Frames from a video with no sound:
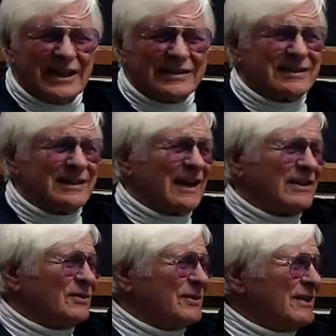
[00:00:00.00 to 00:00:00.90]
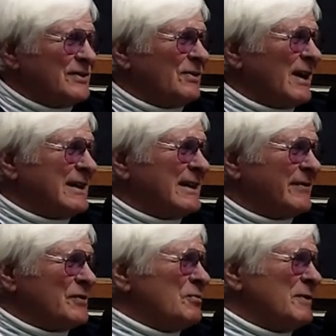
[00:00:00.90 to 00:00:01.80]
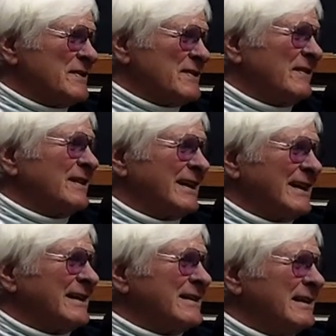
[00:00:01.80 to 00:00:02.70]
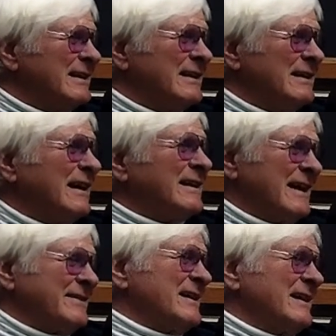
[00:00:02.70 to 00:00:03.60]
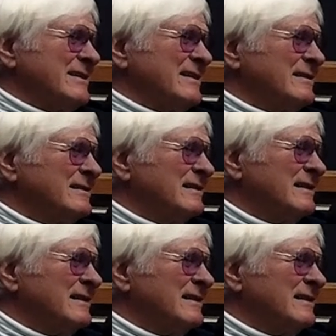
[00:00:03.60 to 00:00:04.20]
Yeah. See, I don't need to. I get a few minutes of it, and I got the idea.